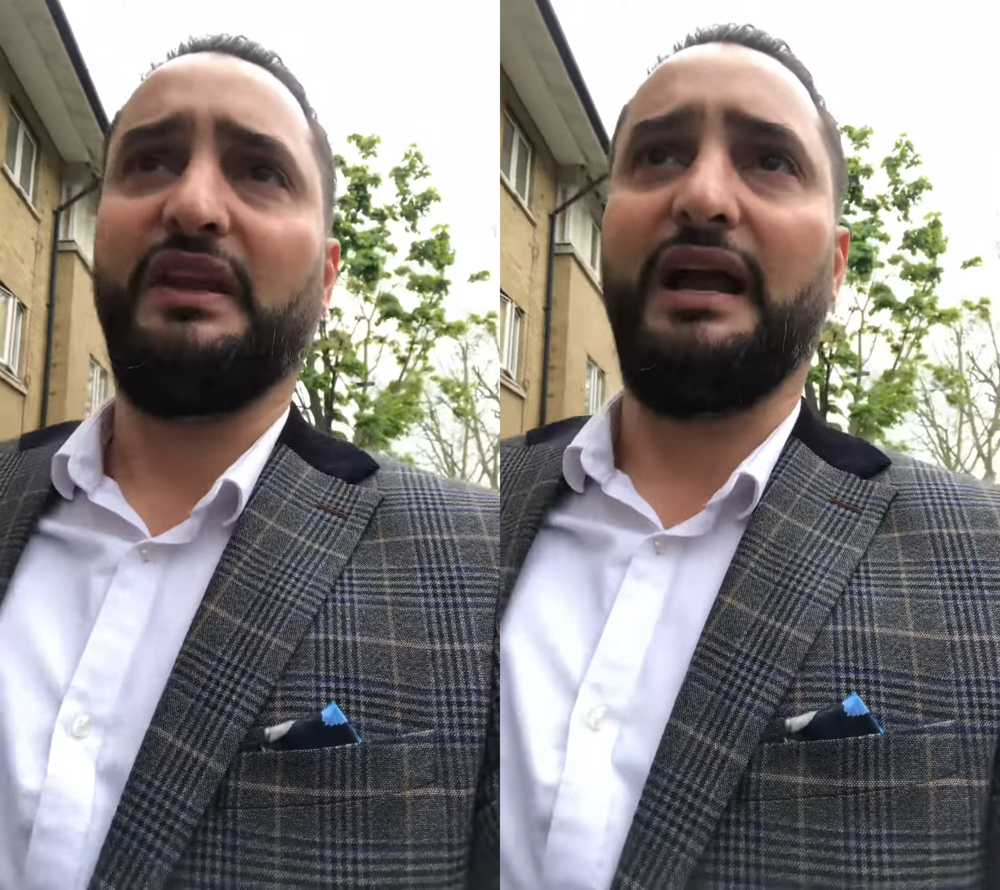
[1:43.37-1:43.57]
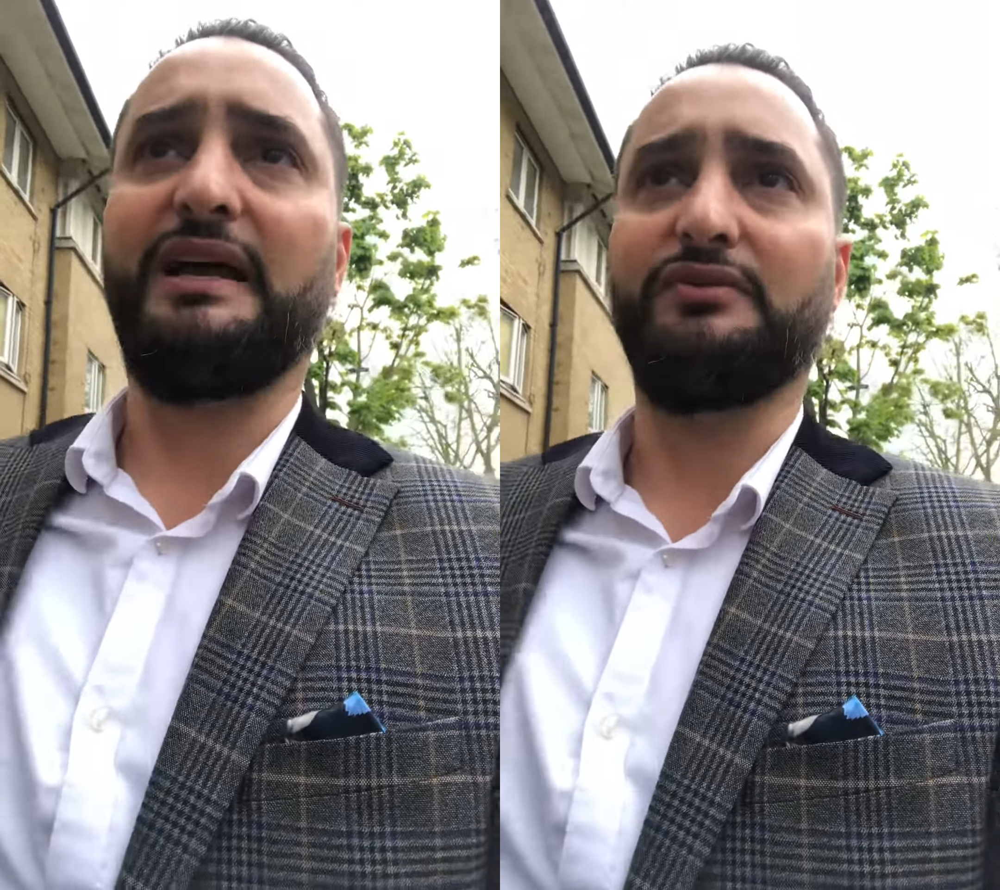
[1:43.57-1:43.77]

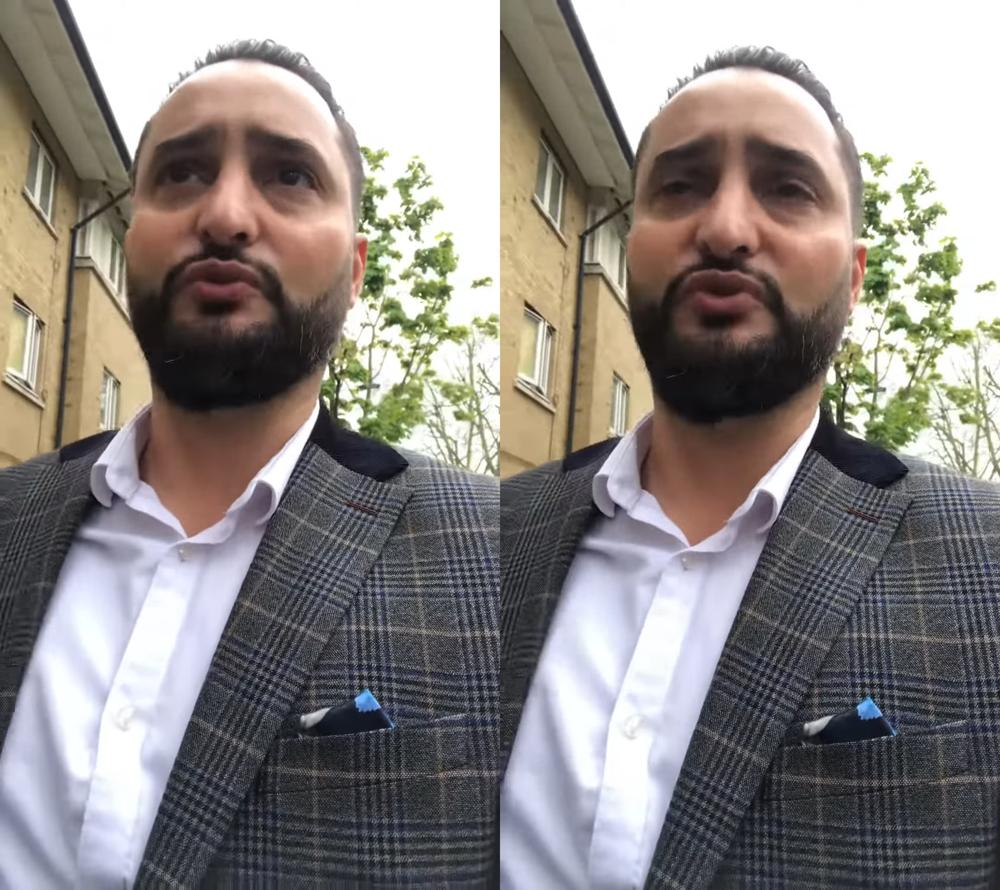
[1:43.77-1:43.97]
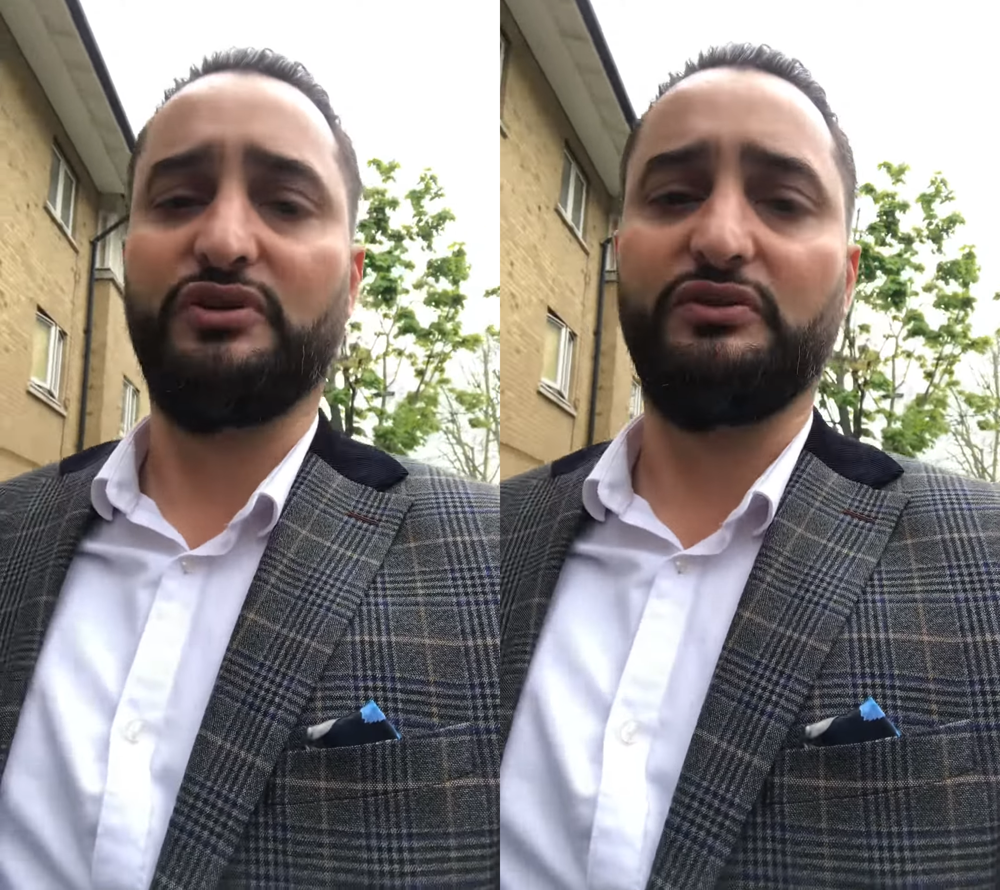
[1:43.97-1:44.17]
and
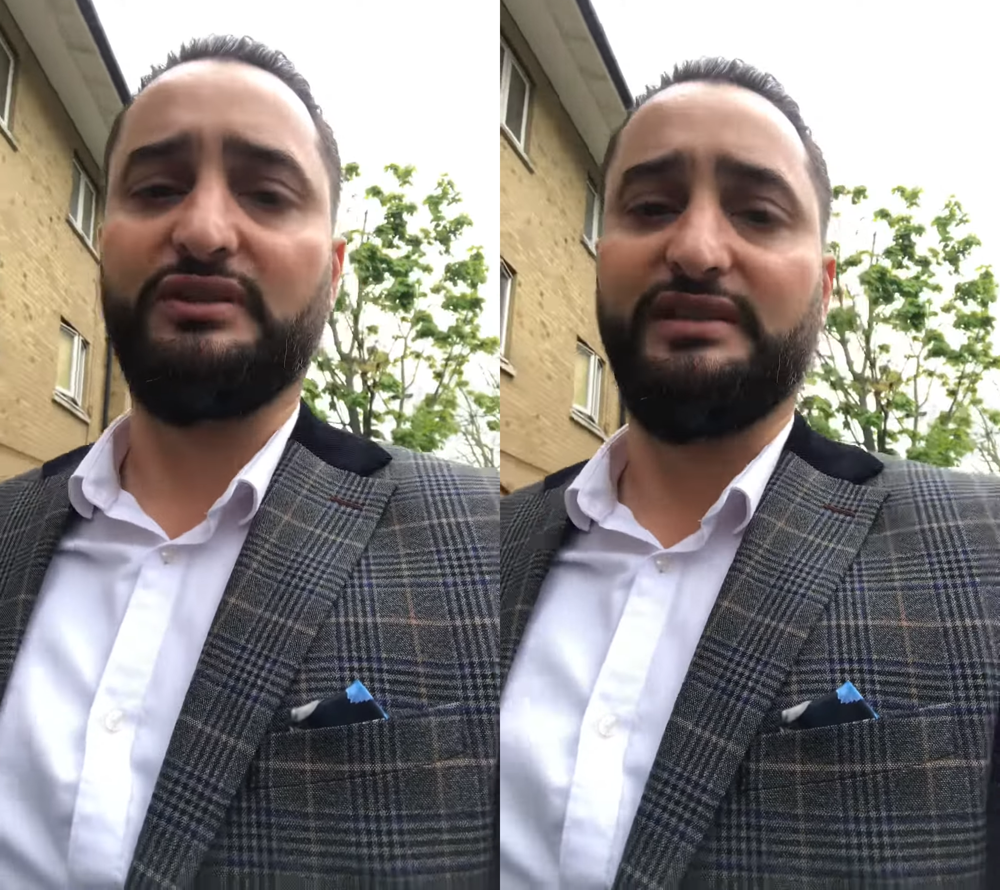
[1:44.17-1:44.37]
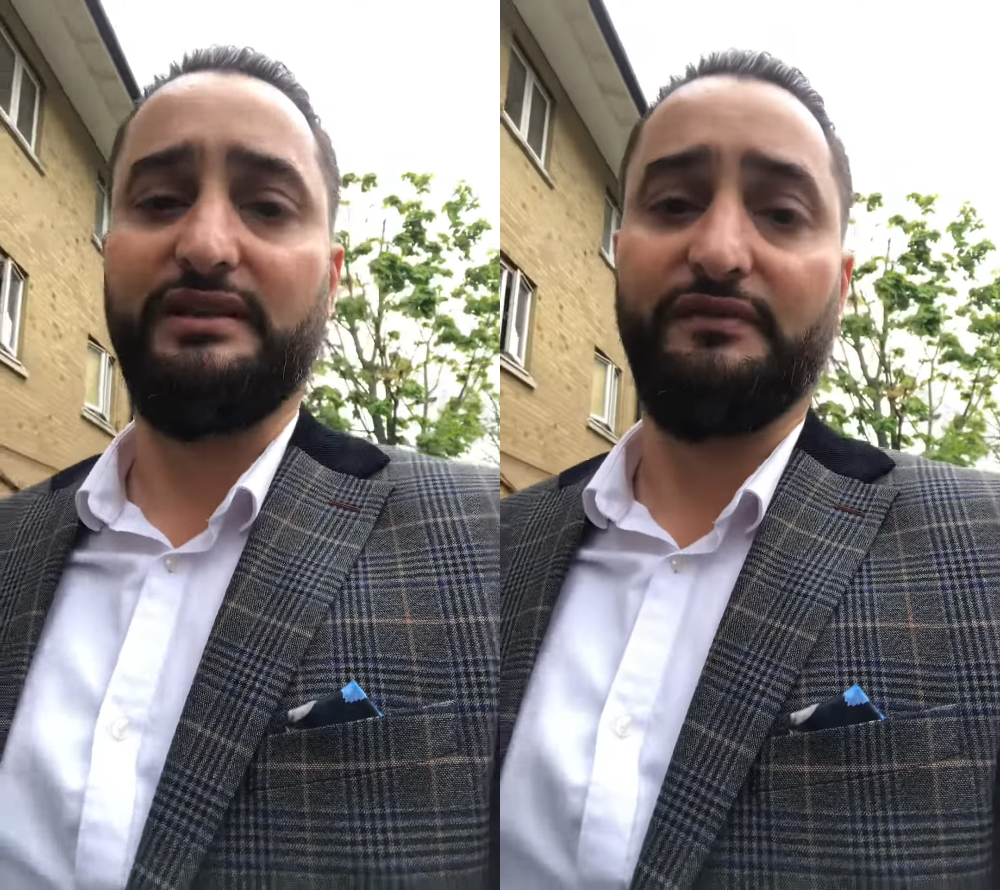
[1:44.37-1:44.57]
also the
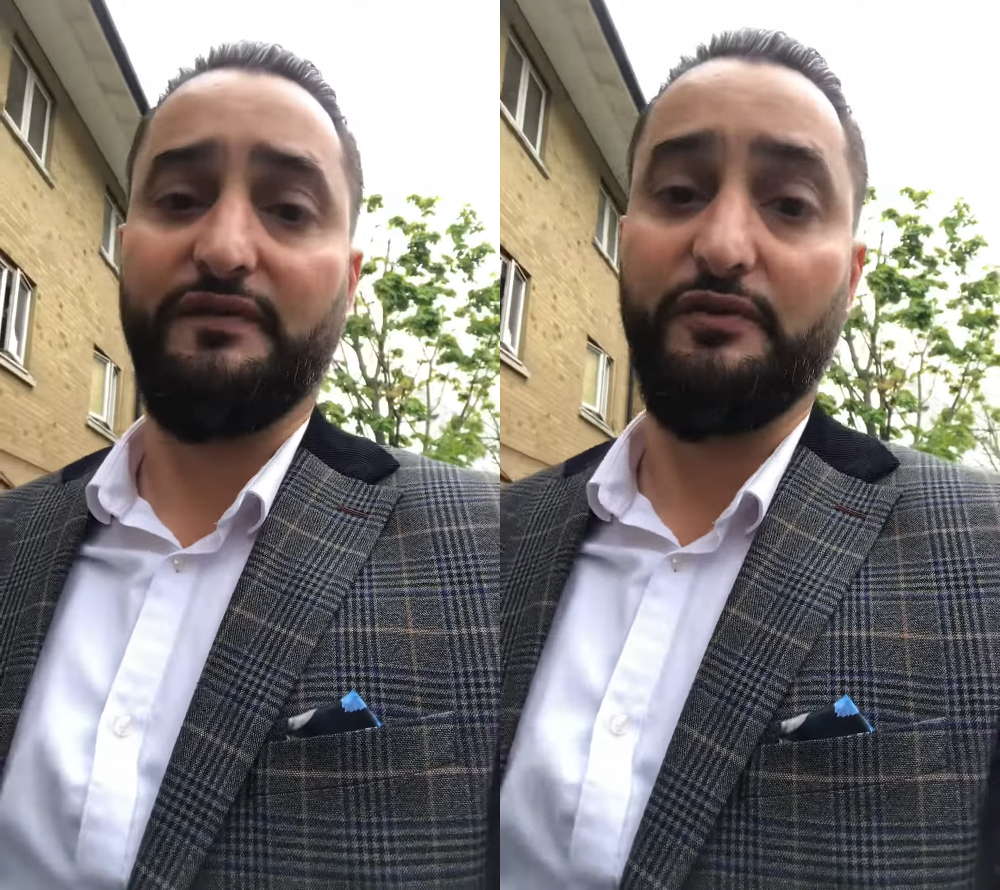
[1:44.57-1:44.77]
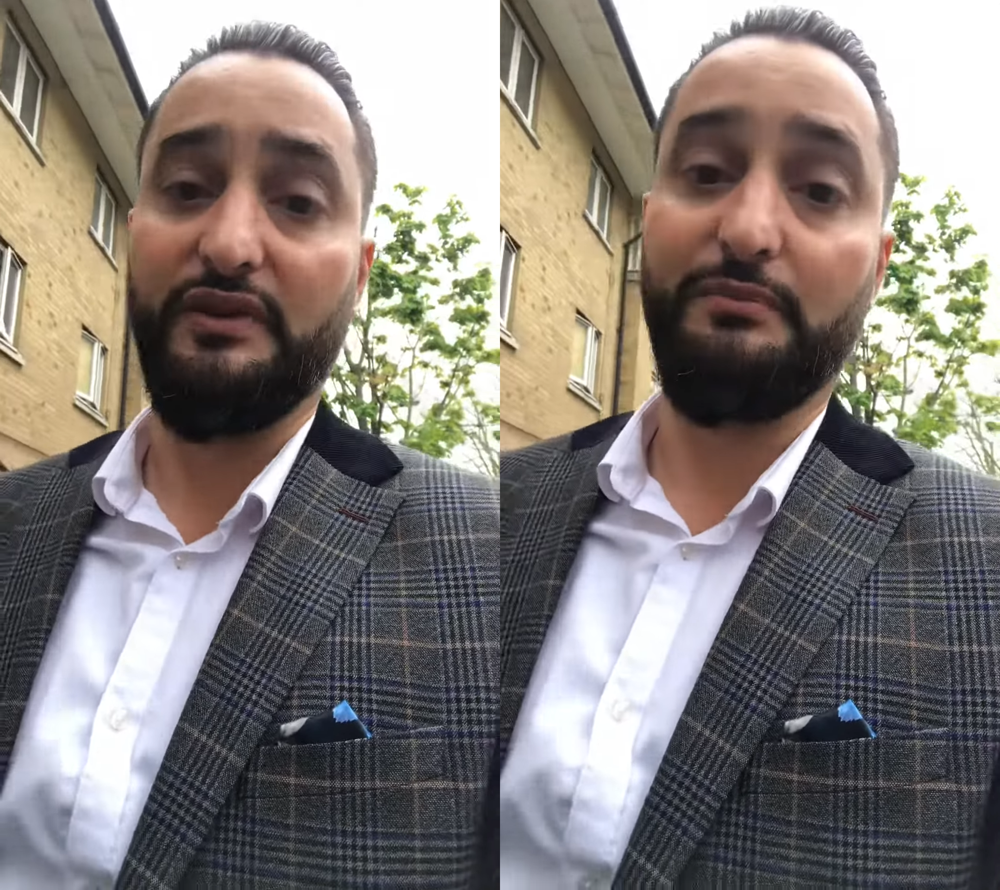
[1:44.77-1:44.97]

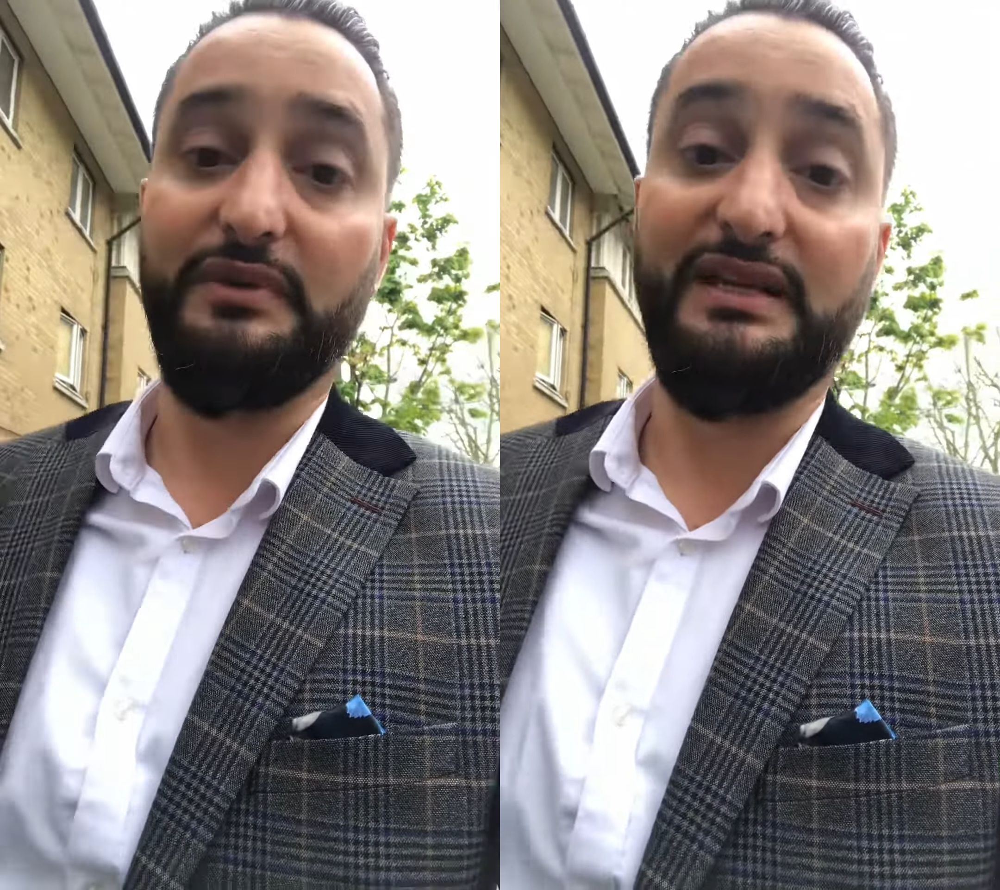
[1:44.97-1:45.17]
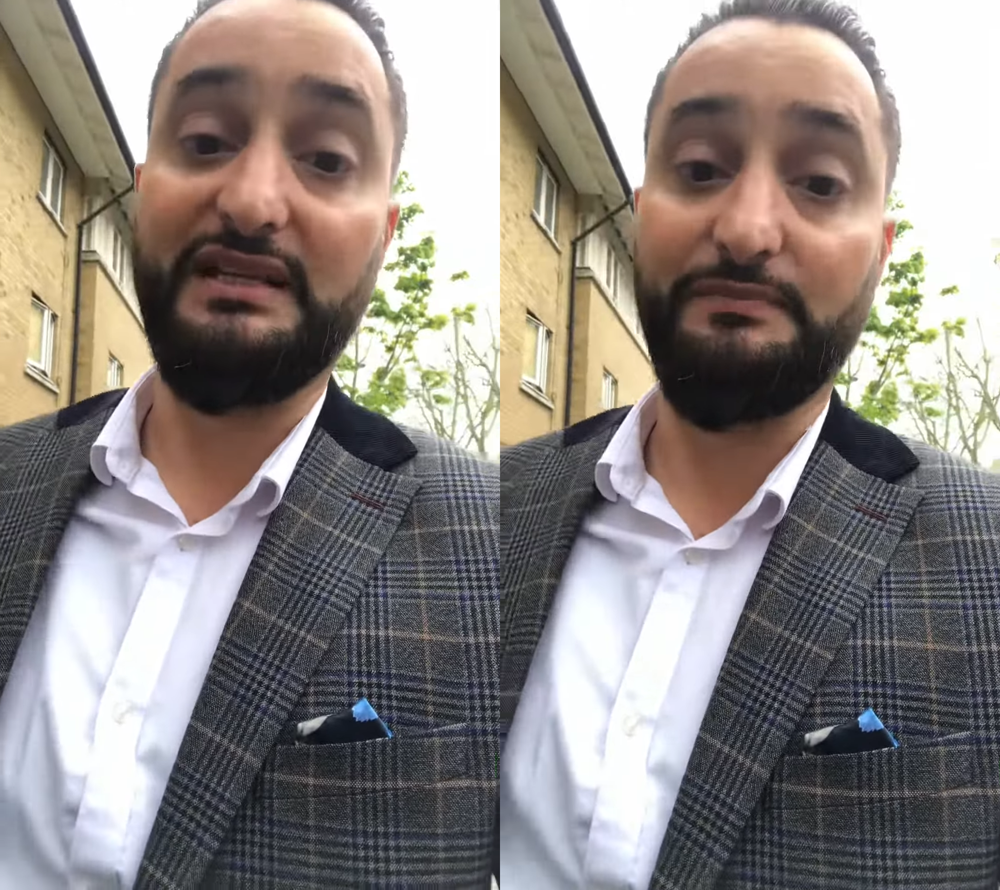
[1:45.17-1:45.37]
telephone number that's